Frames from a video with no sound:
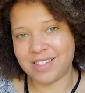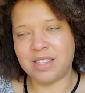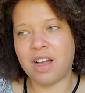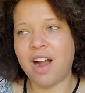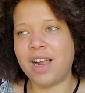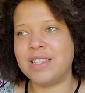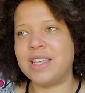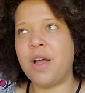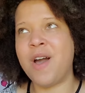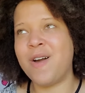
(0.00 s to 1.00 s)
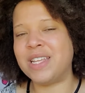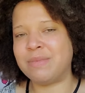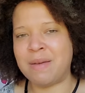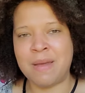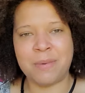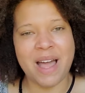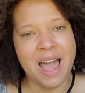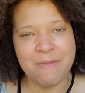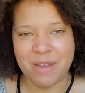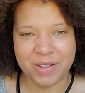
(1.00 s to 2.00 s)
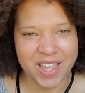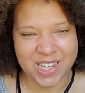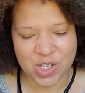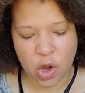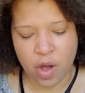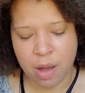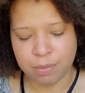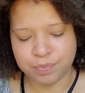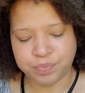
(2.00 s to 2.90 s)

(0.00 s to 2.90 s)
the cards that always make people happy when they show up.